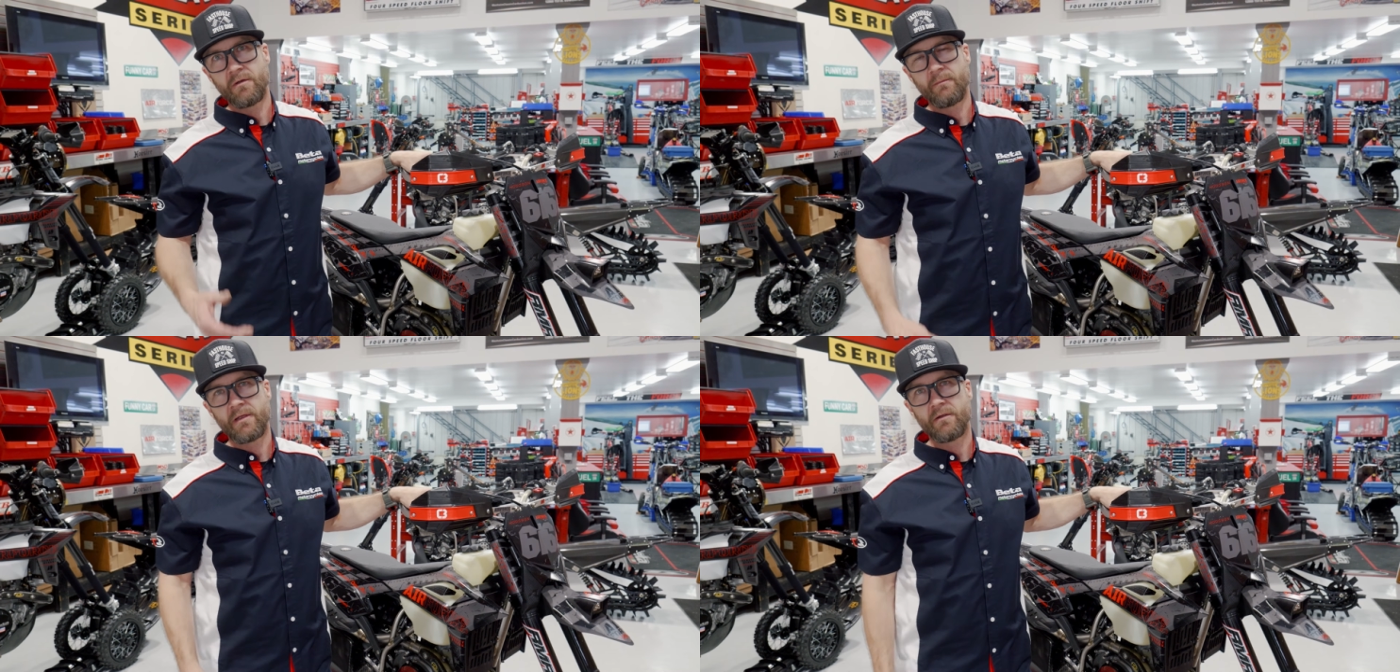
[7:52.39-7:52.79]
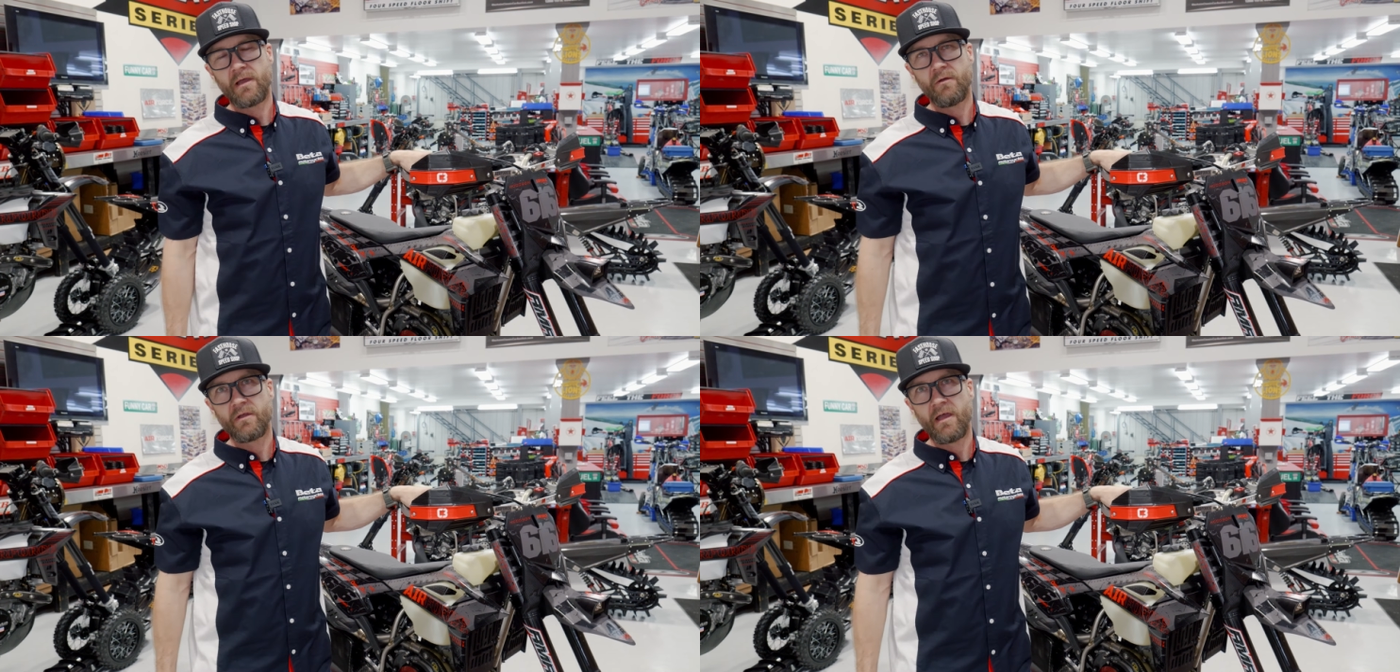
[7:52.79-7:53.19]
I mean,
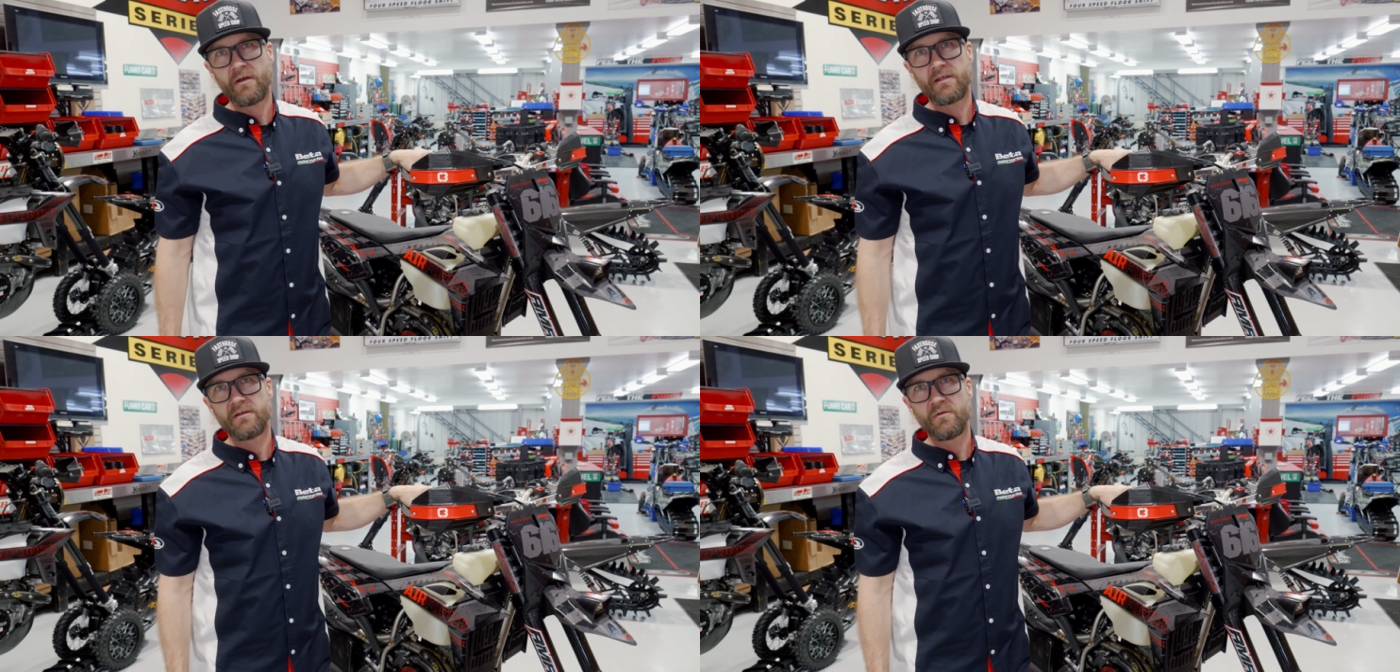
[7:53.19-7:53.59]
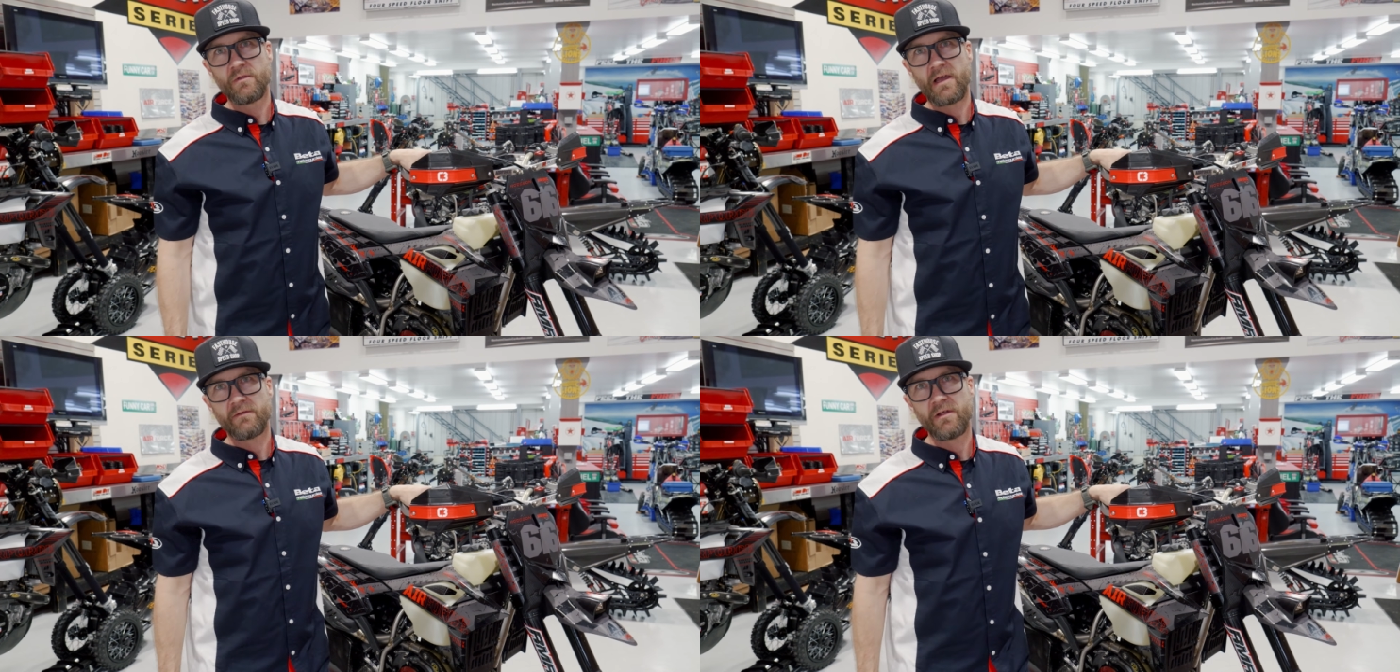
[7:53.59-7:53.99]
how do you do
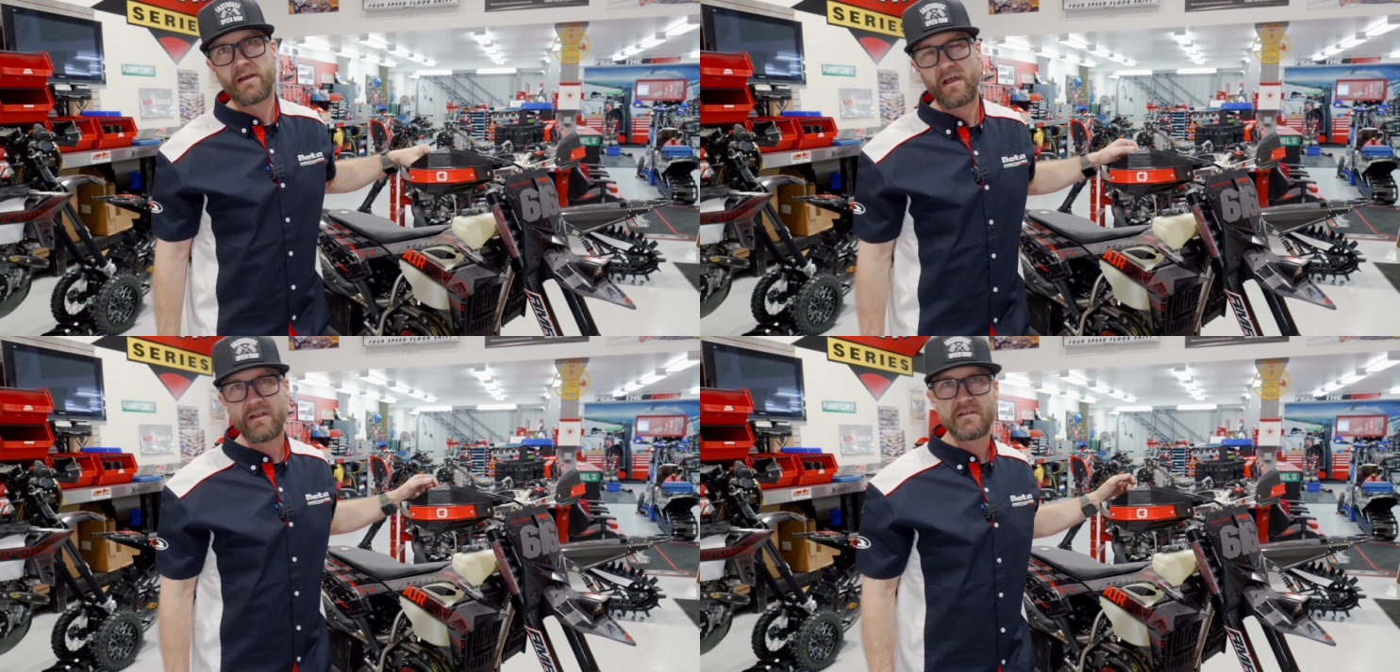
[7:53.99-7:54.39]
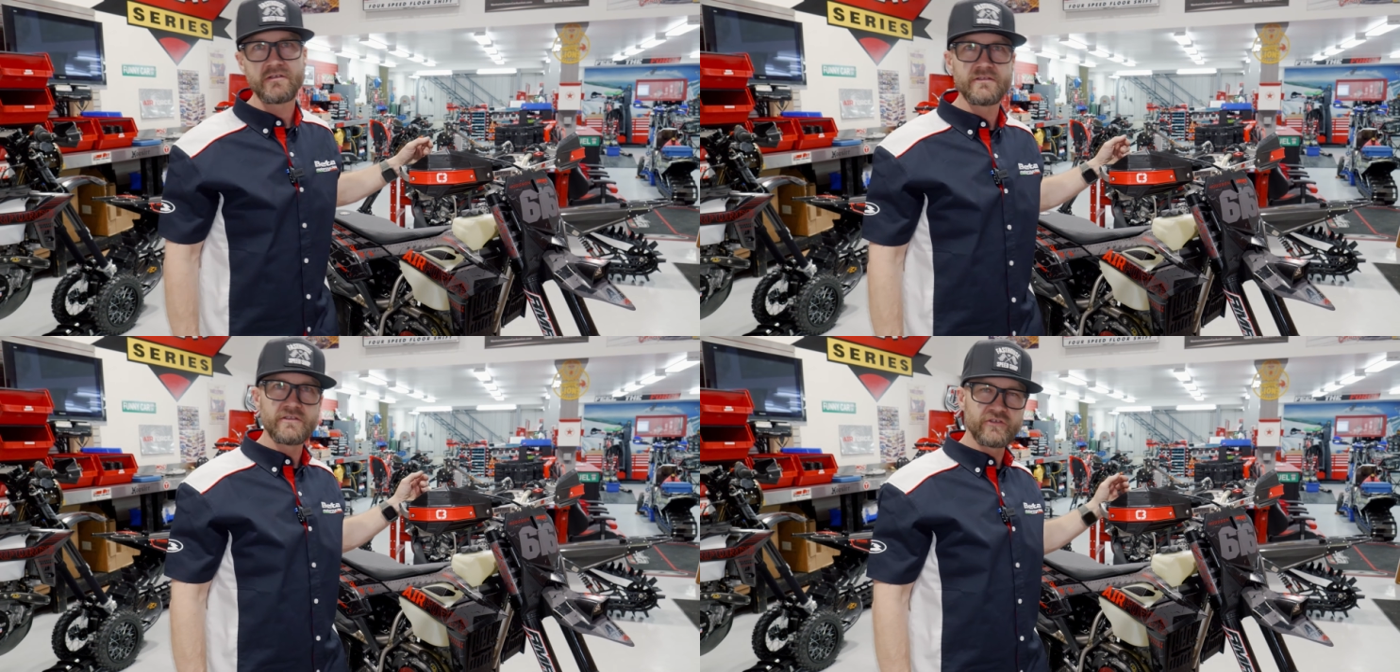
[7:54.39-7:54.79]
that, right? How do you
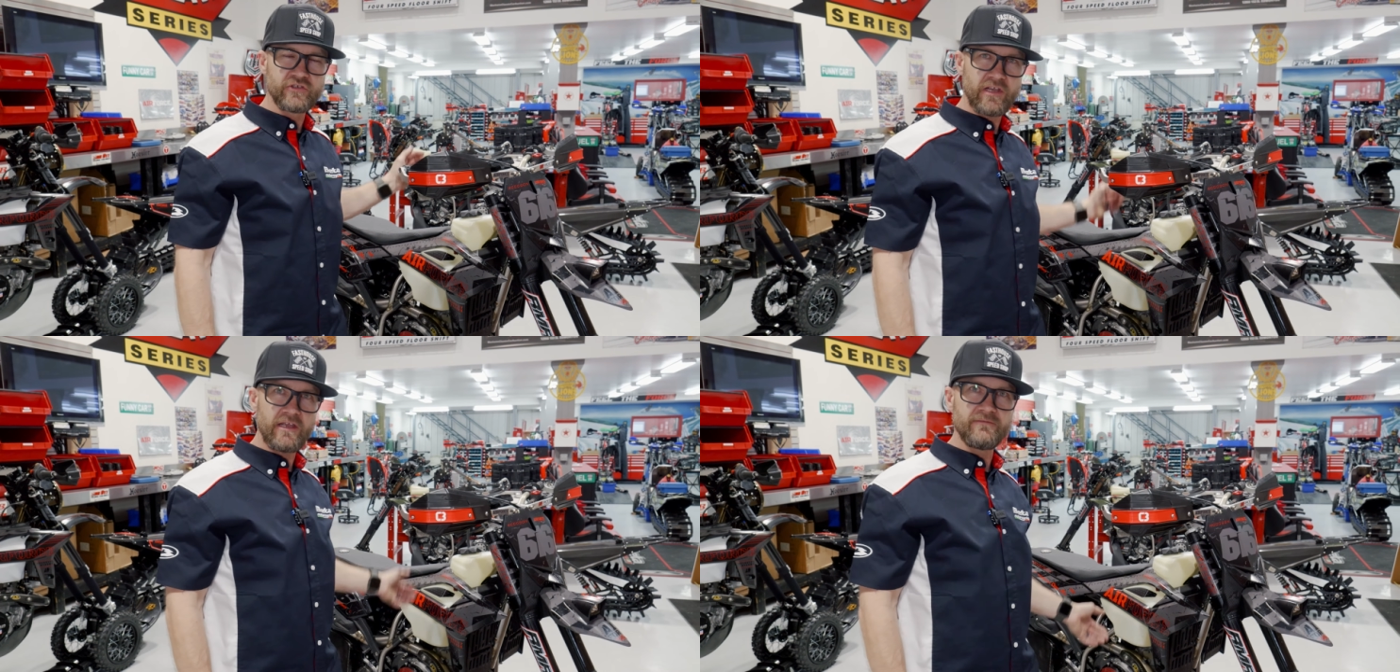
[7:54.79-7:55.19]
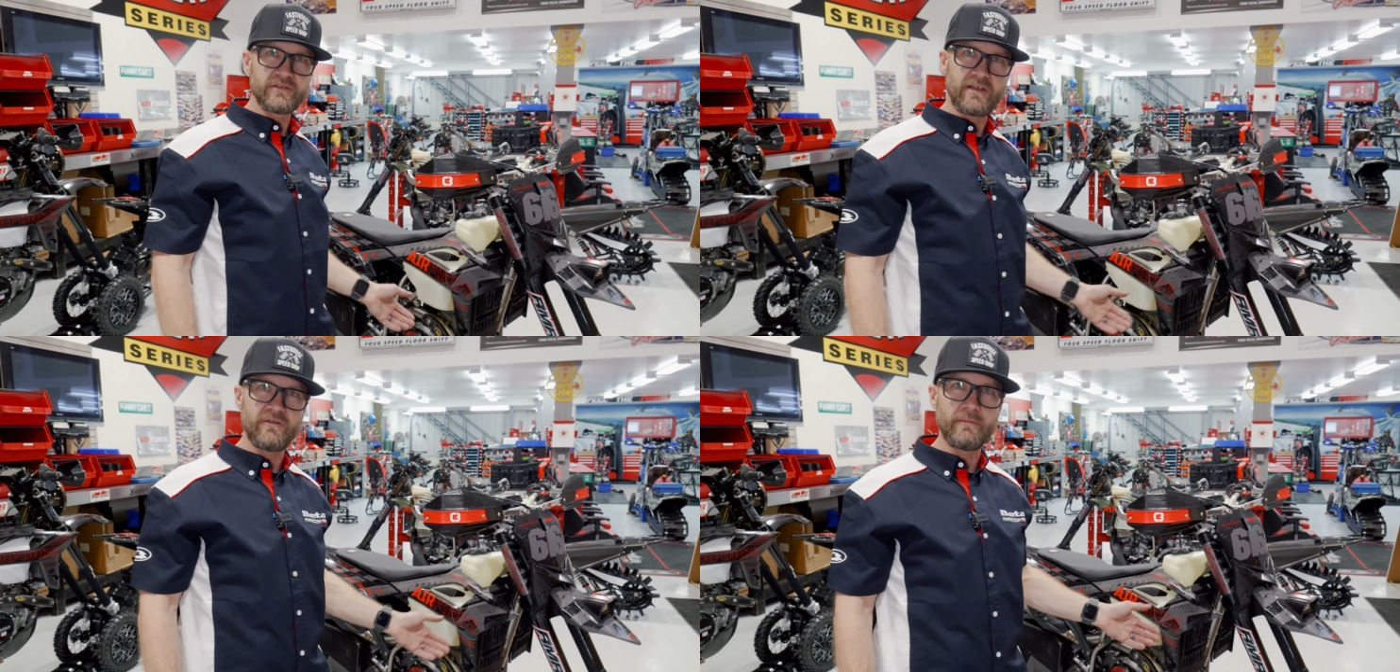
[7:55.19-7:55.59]
shave
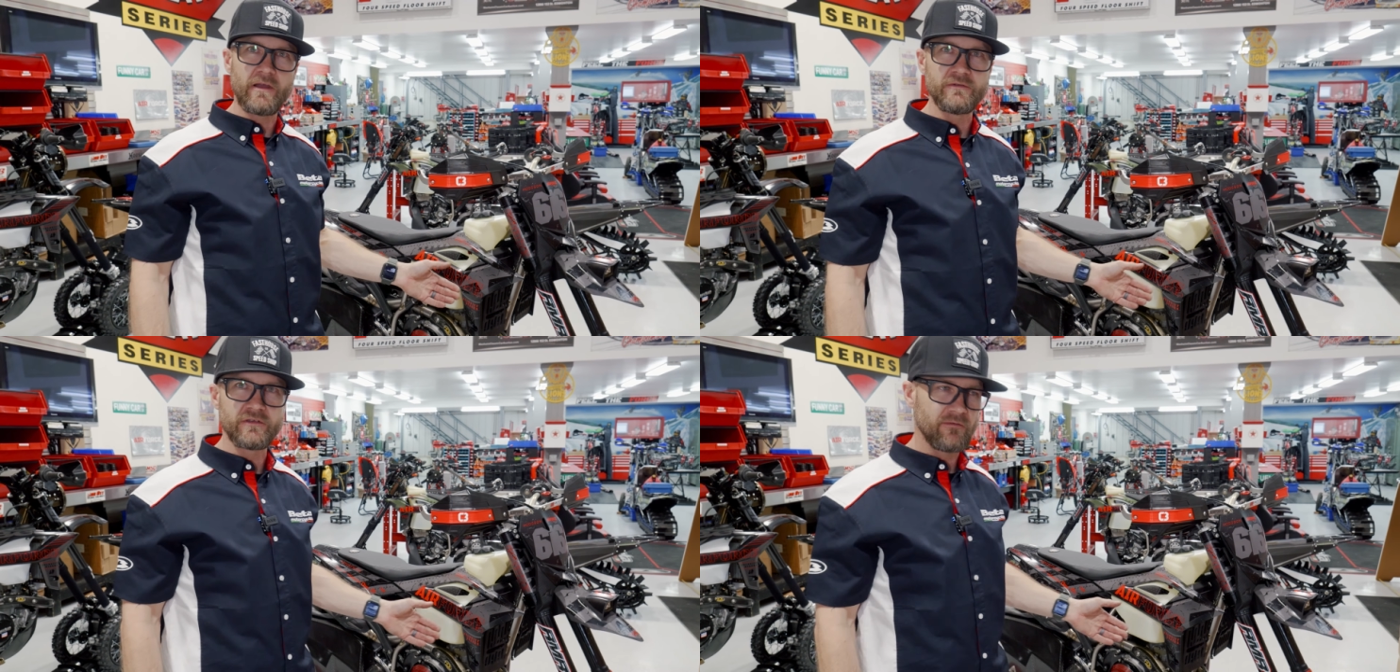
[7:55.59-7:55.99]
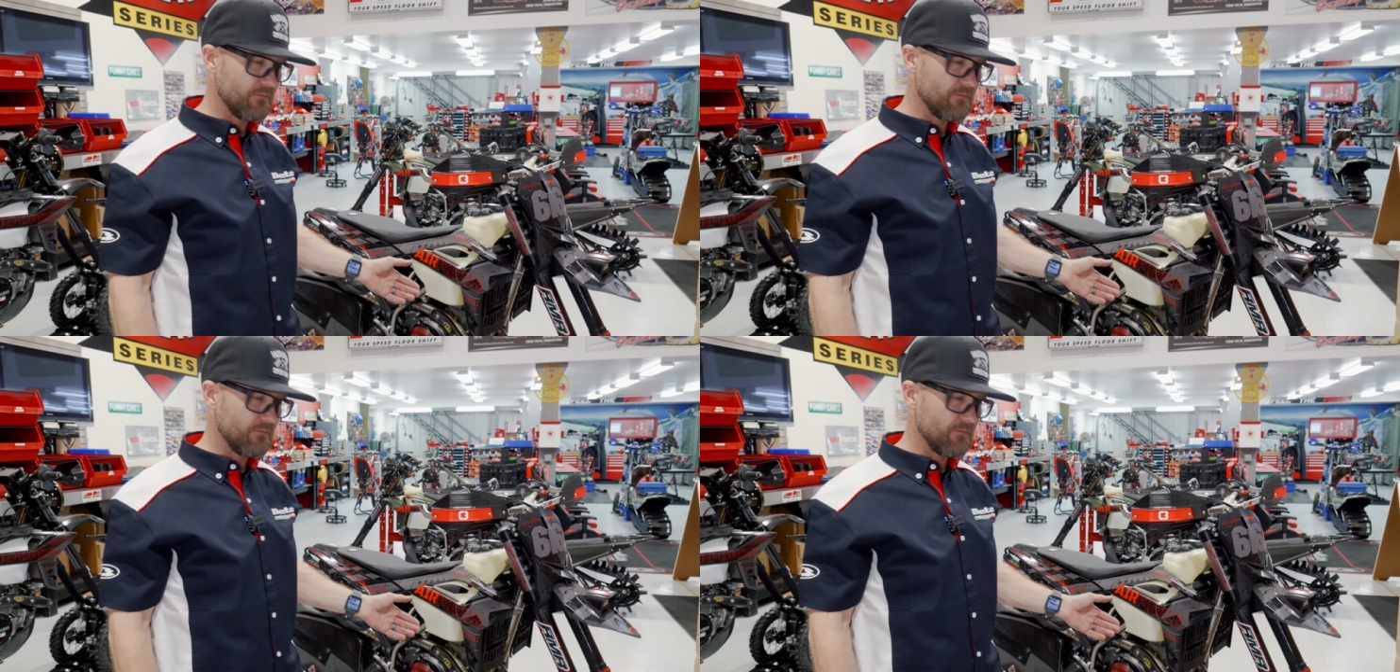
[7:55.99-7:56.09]
7 pounds out of